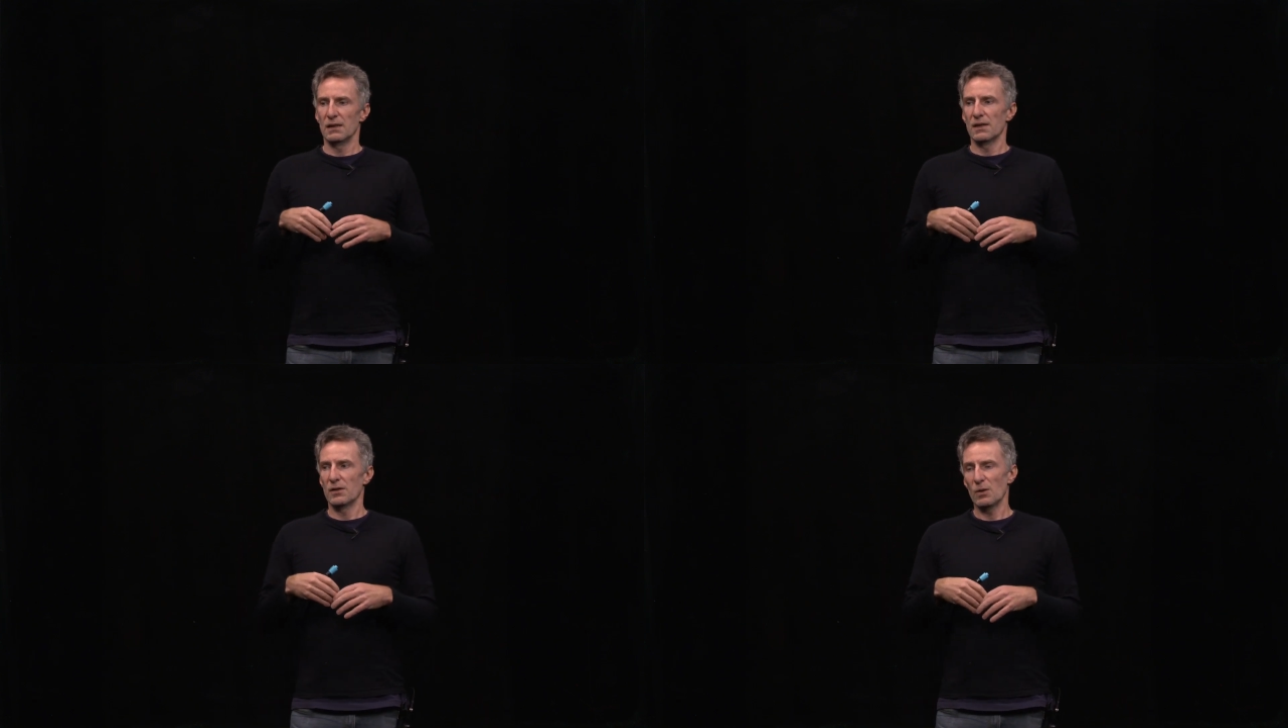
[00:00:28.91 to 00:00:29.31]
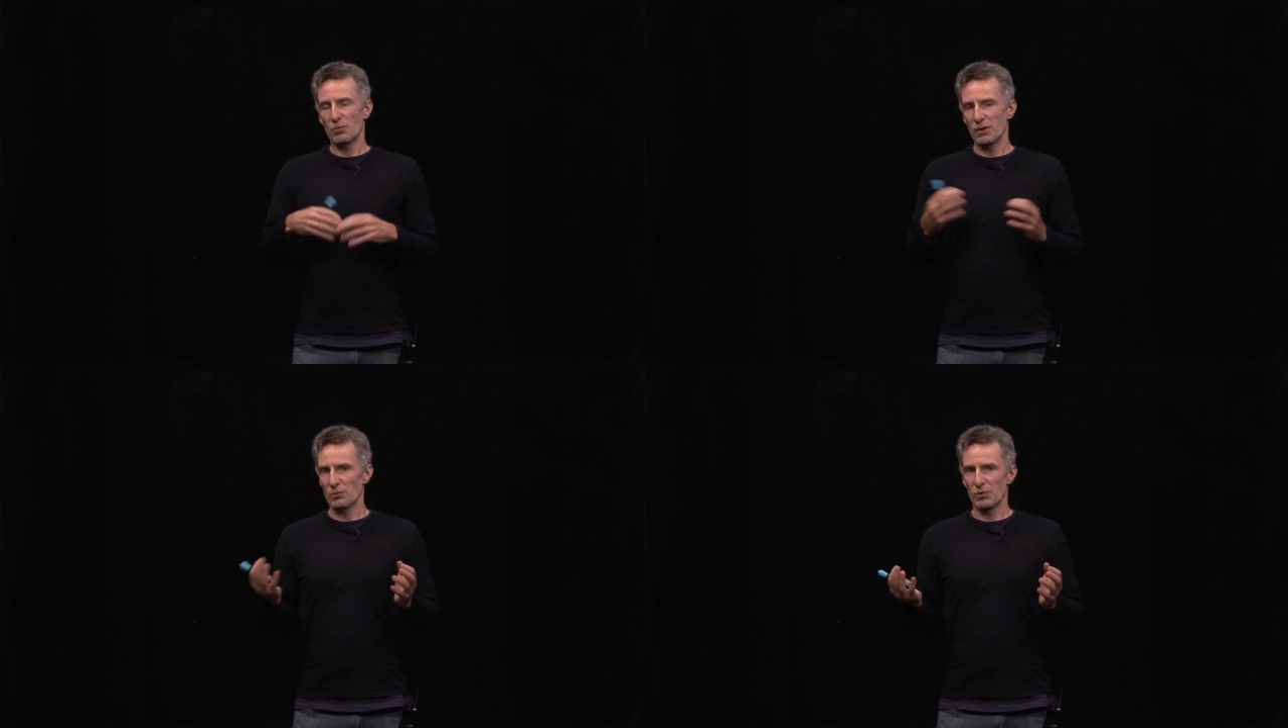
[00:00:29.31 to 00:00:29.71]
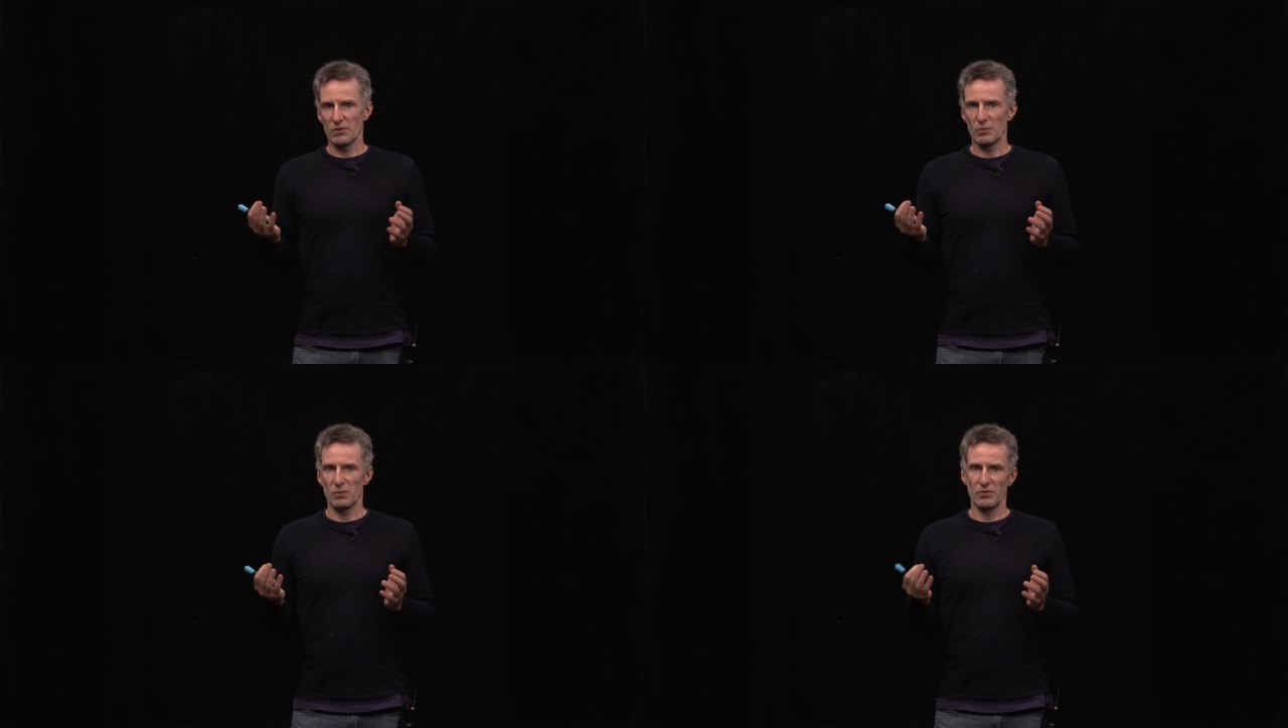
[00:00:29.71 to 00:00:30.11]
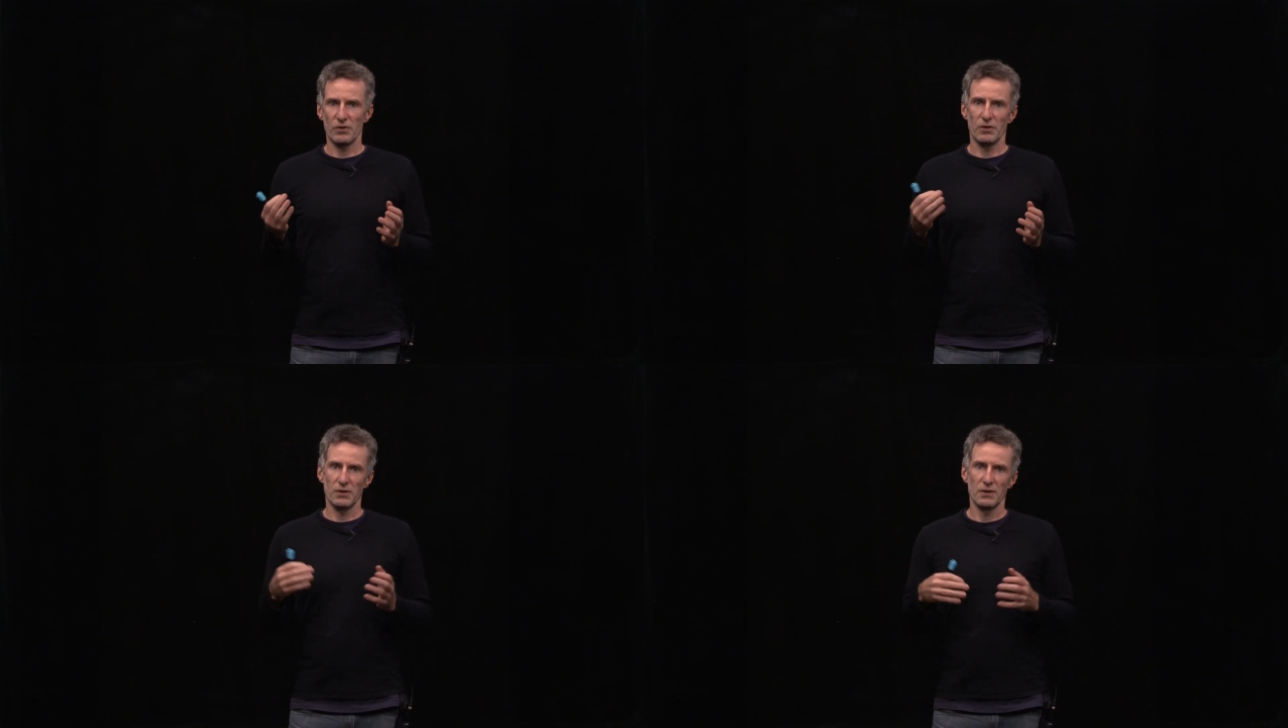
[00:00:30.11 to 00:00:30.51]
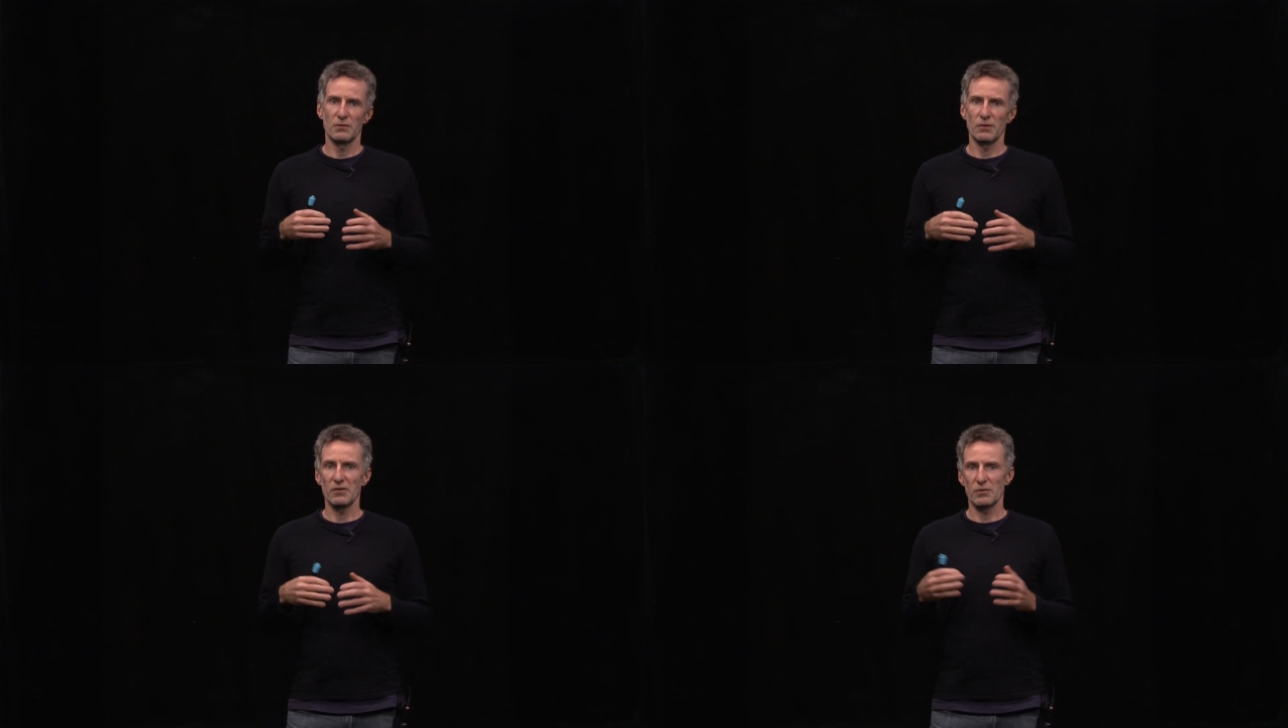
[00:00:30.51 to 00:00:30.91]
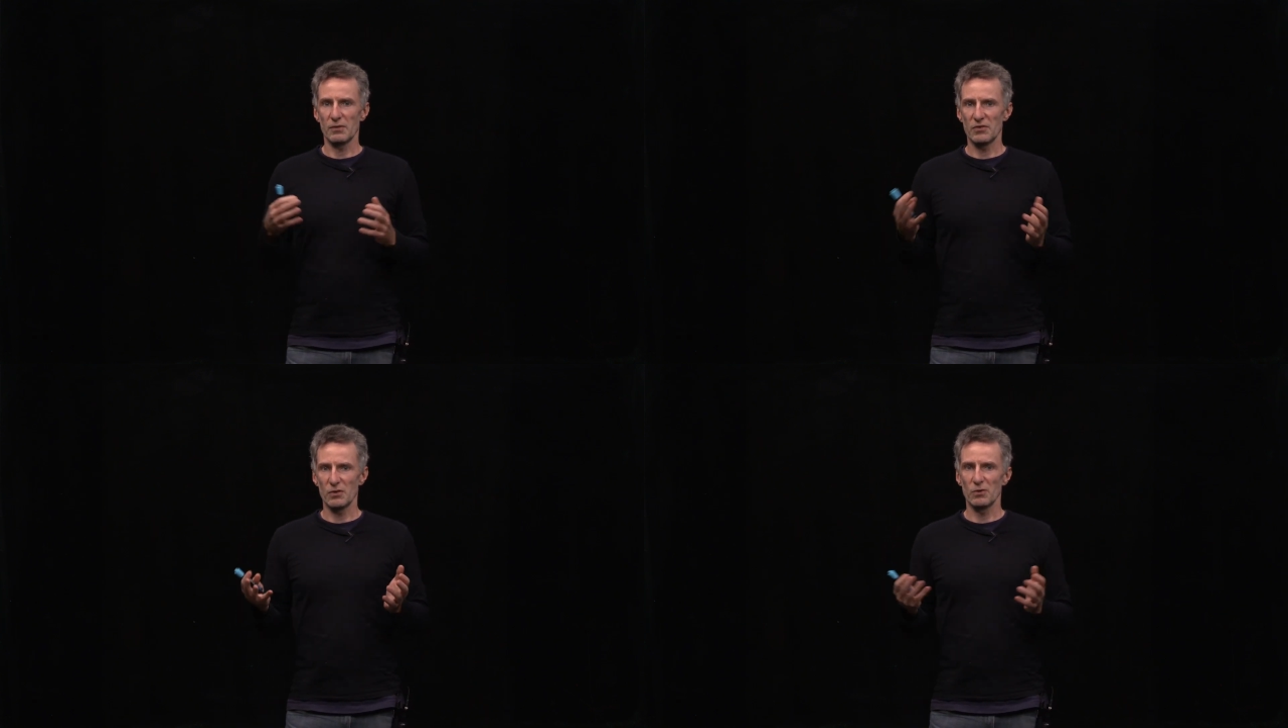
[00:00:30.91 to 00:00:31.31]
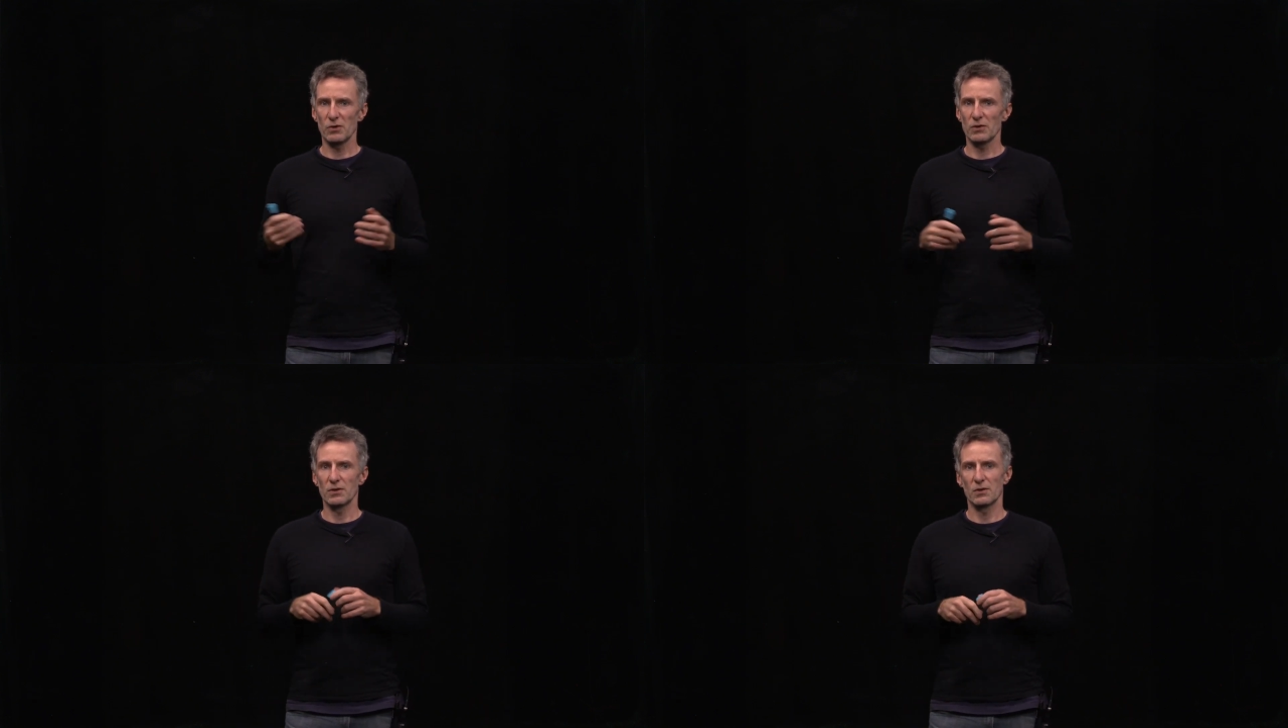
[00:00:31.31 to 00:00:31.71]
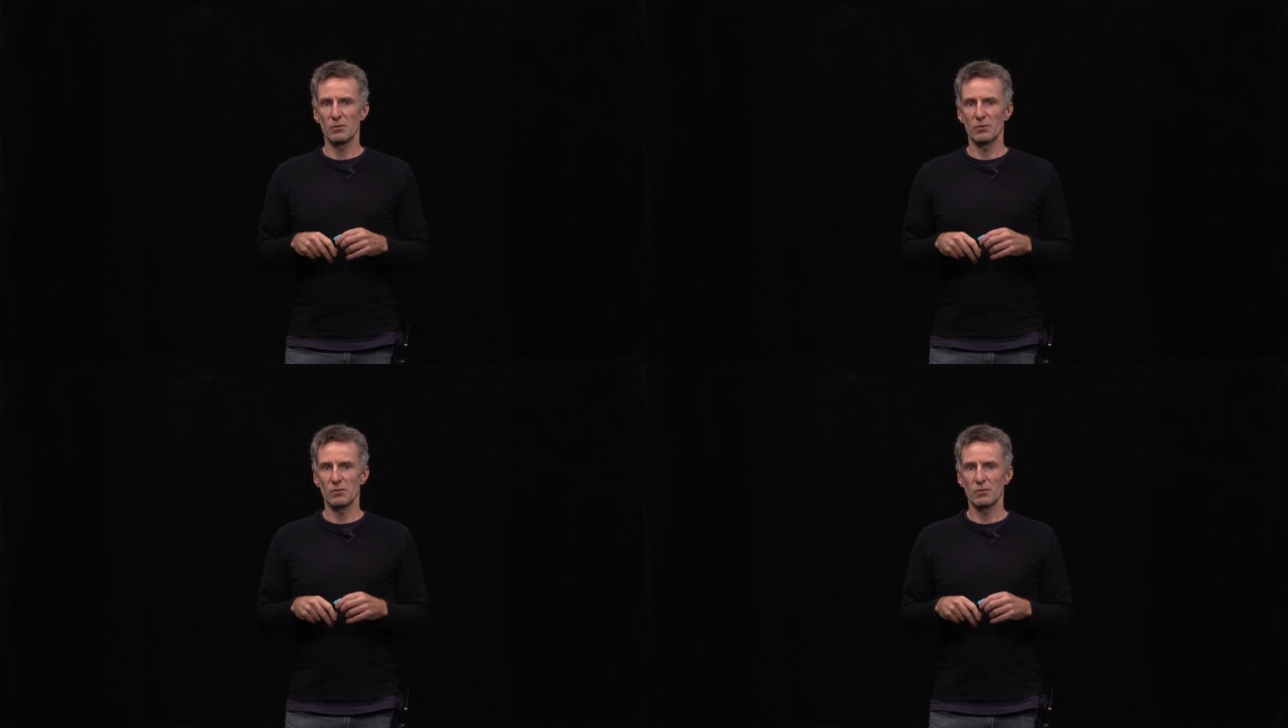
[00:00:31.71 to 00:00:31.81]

The operating principles are relatively similar.